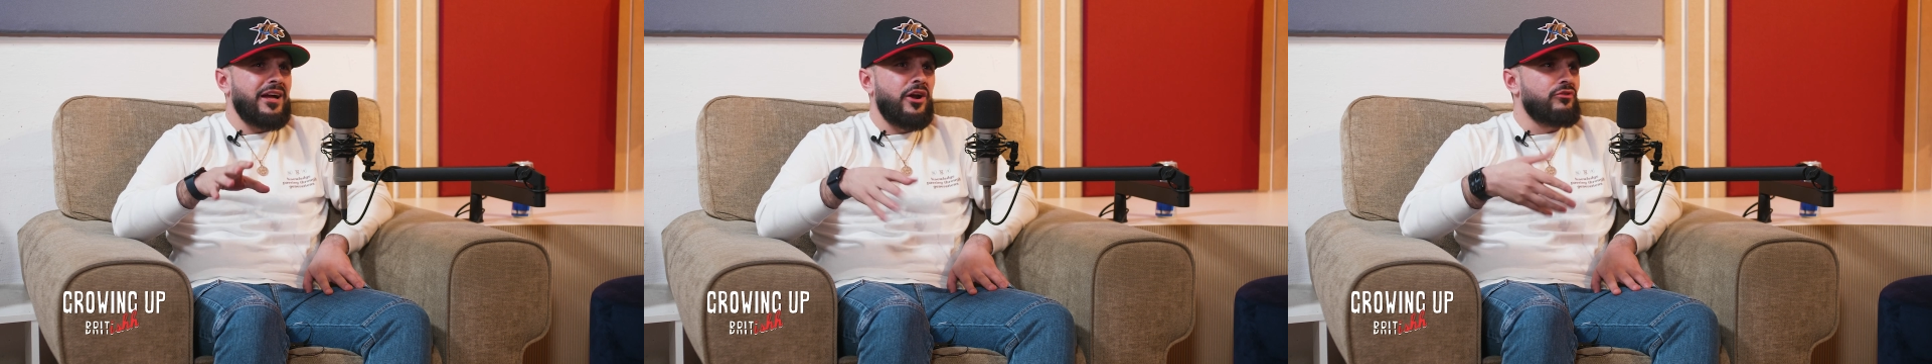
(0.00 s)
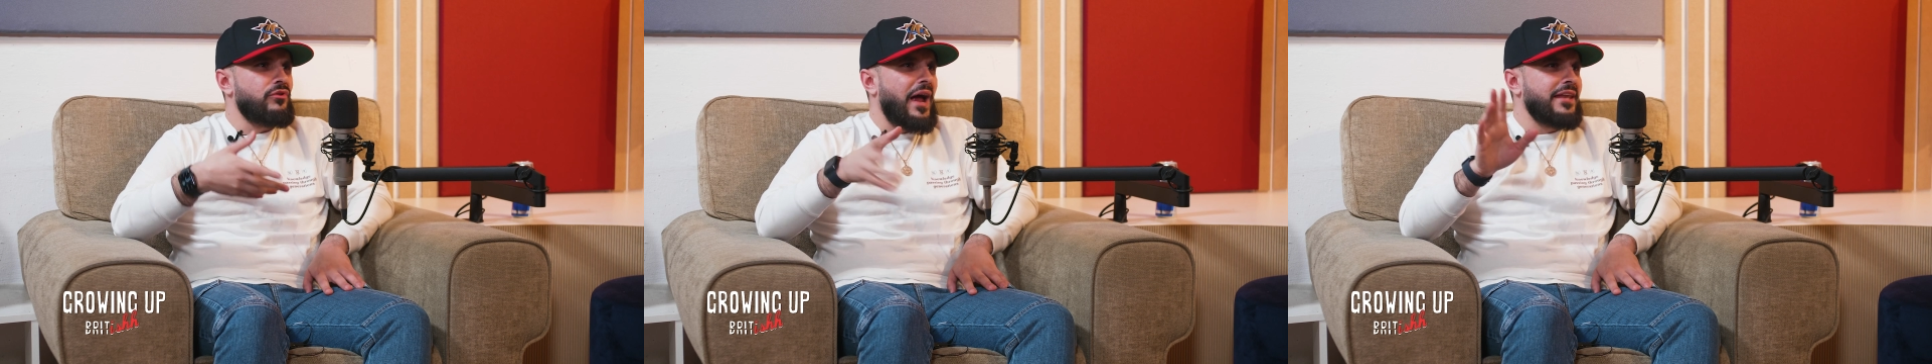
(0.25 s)
a
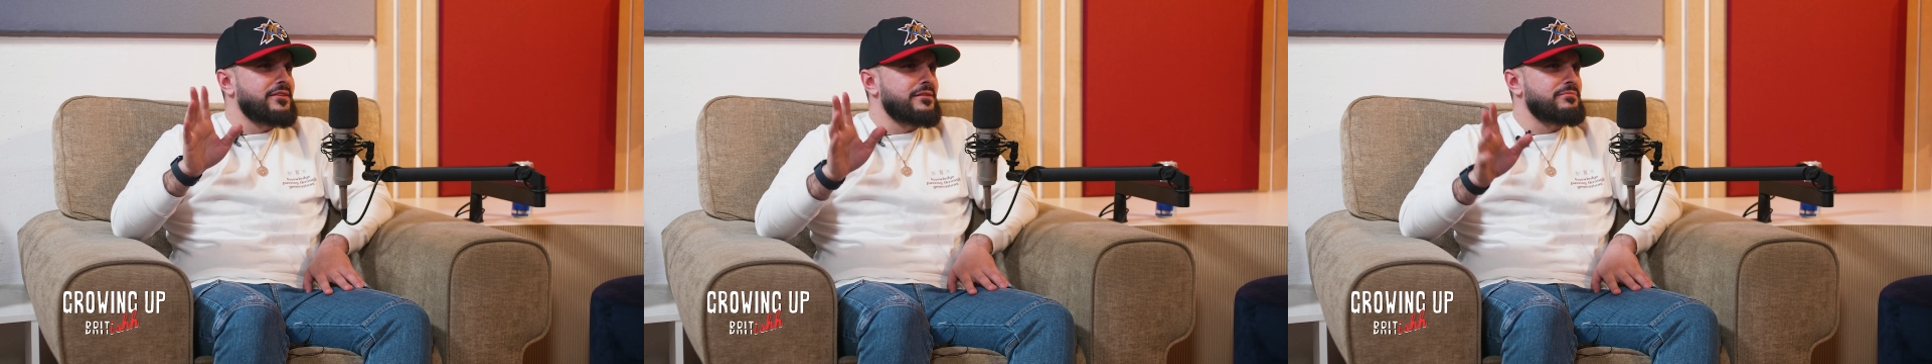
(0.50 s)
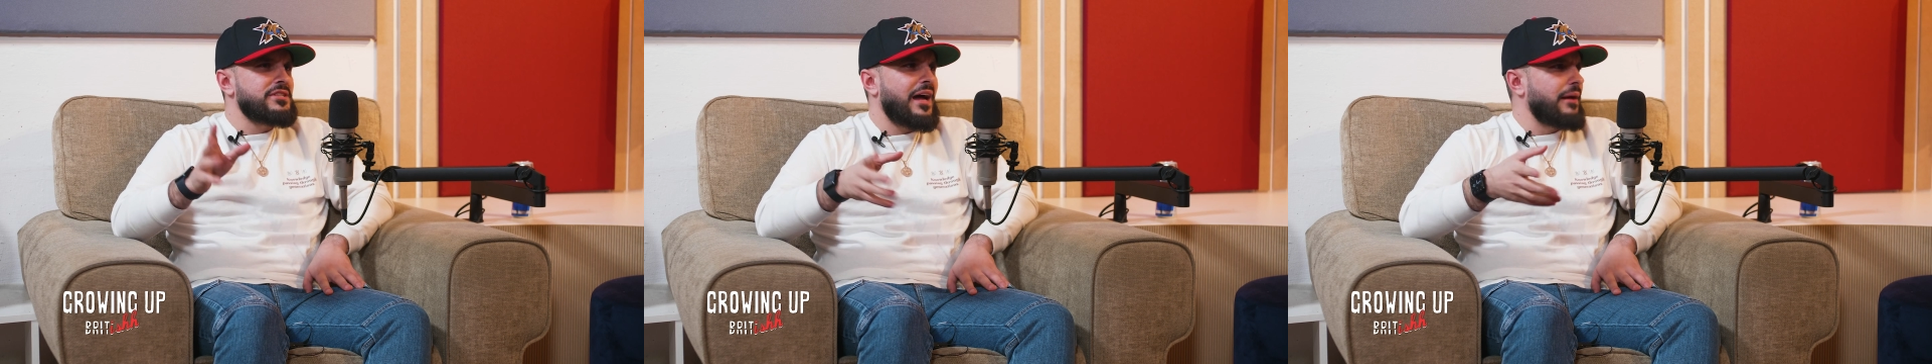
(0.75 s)

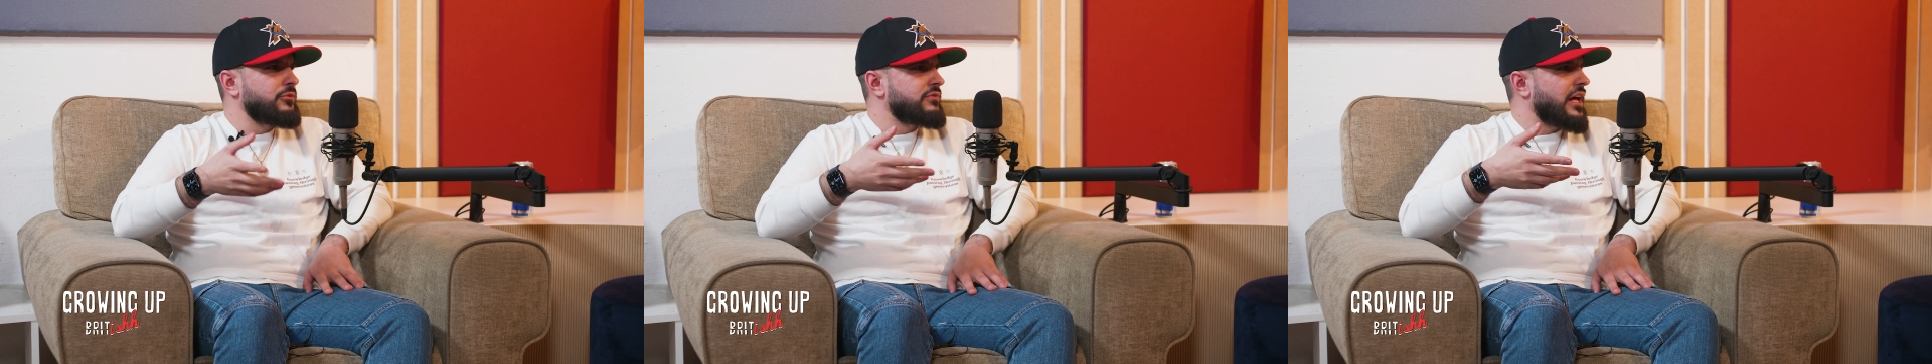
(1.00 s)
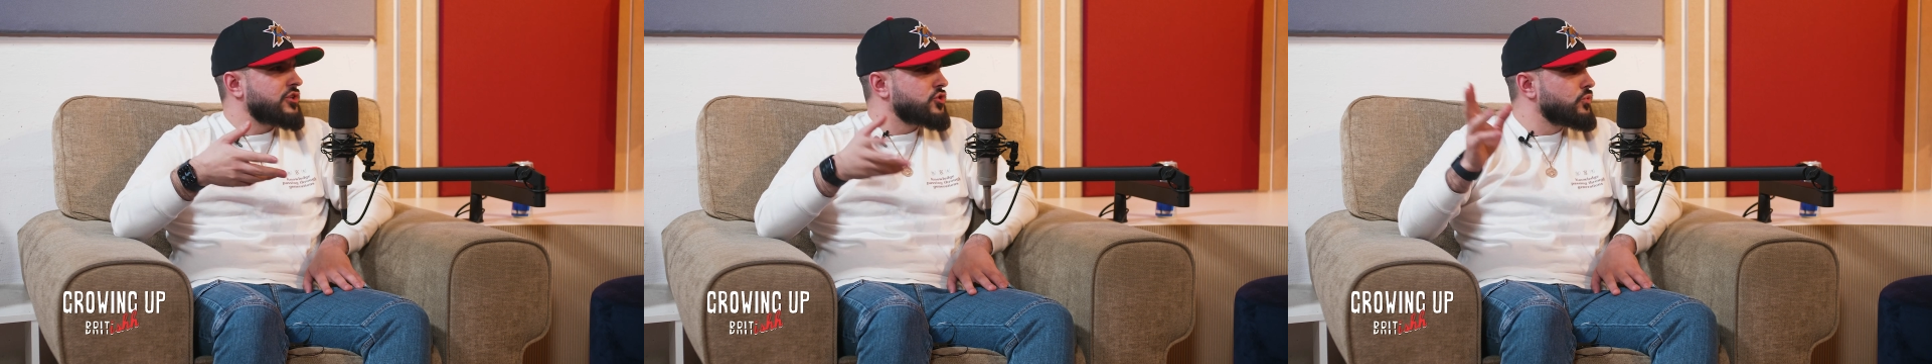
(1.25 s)
random time of
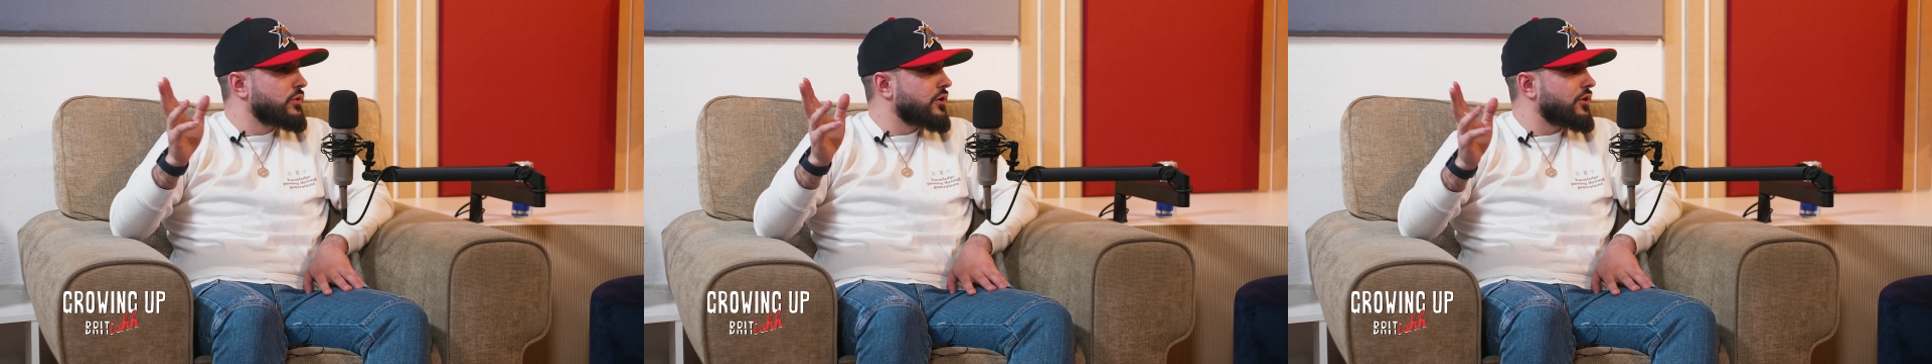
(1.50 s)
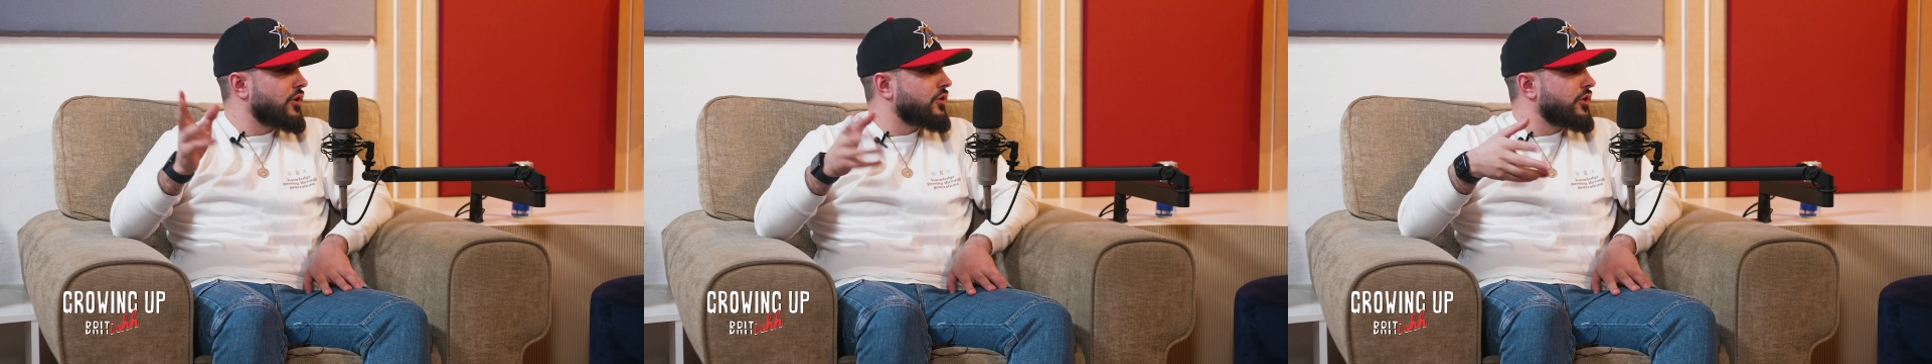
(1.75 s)
like
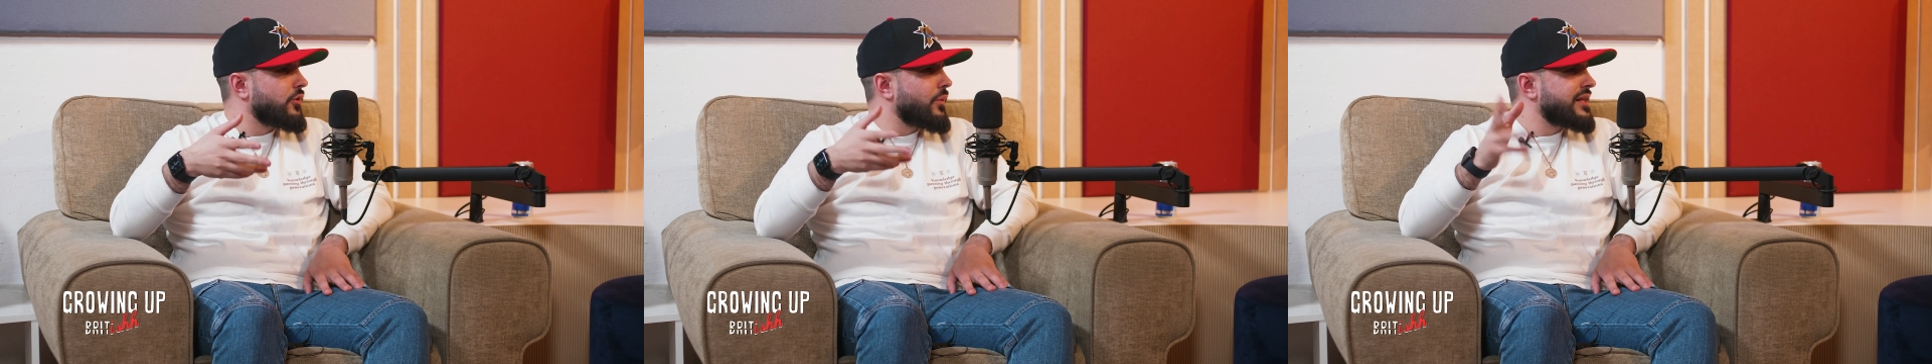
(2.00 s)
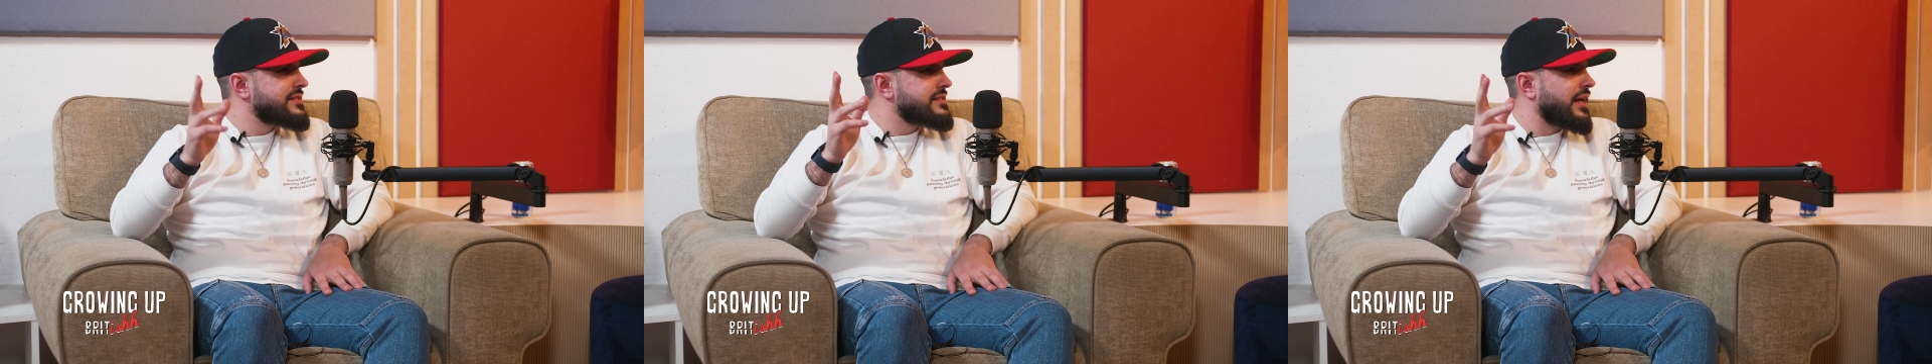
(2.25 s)
2:00 on a
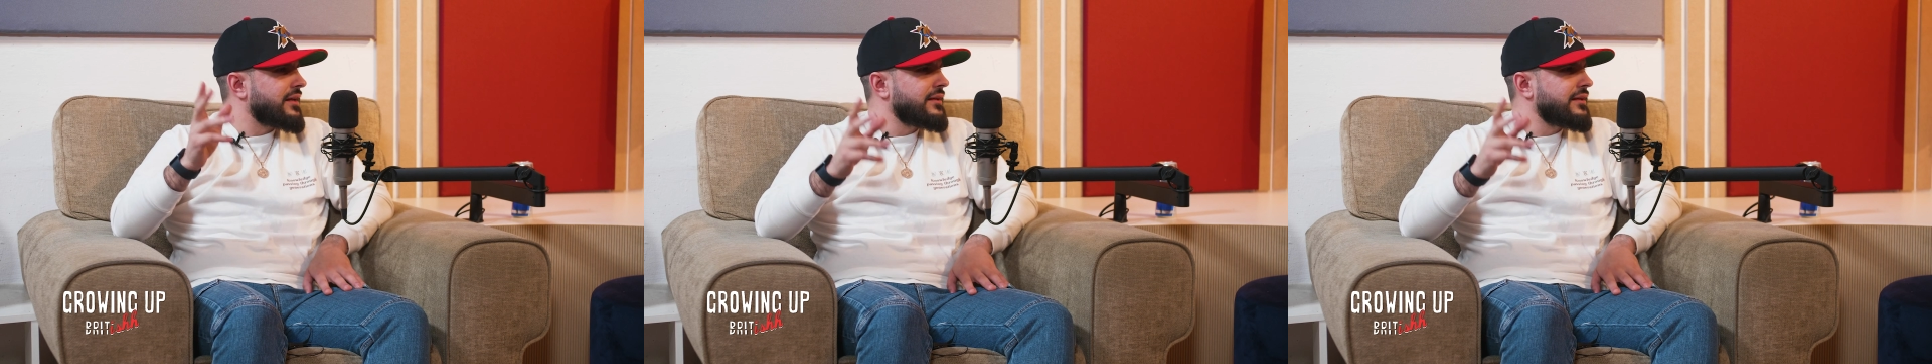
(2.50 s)
Wednesday.